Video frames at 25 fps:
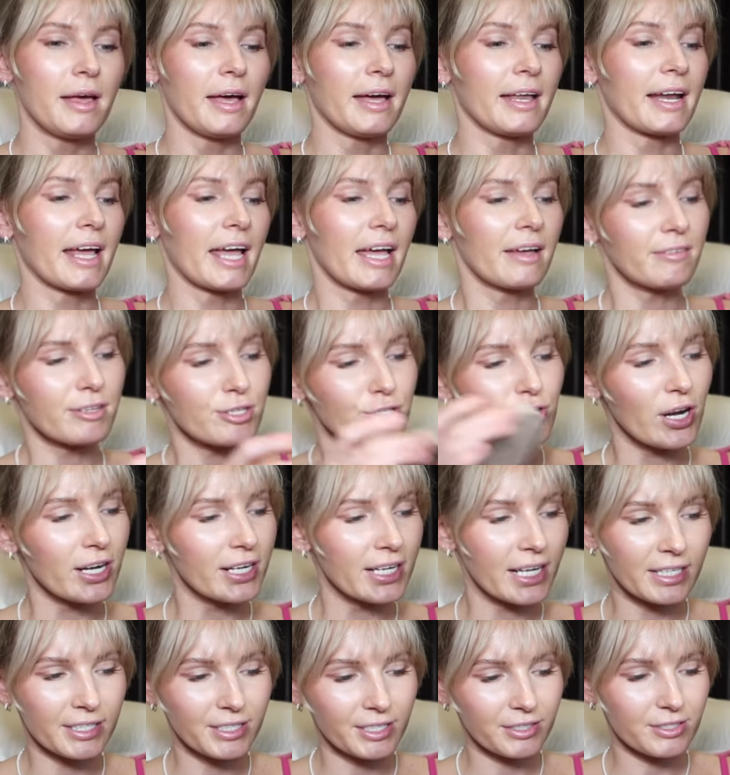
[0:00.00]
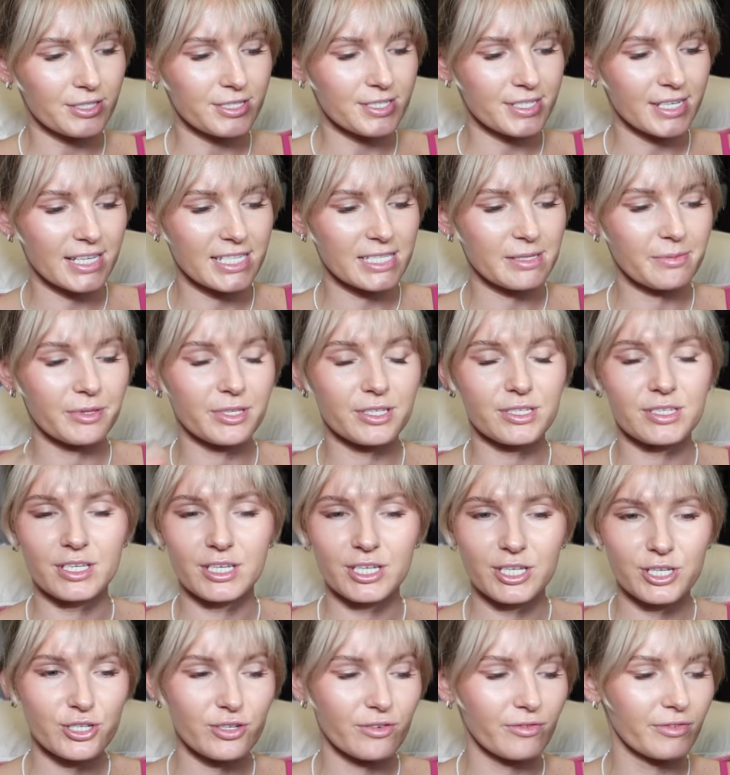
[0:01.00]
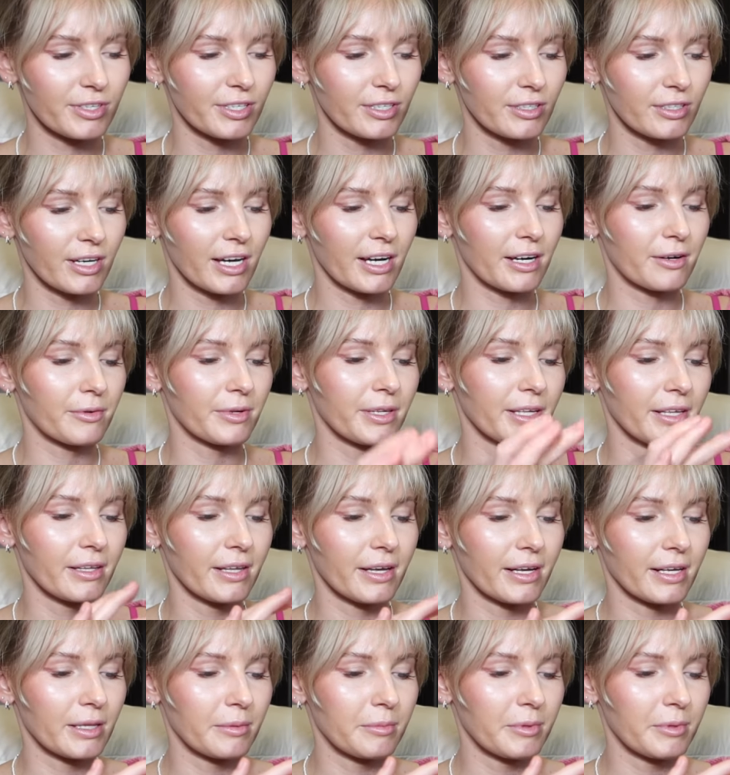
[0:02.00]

And I haven't tried any other scents, but the Tahitian Vanilla I really like.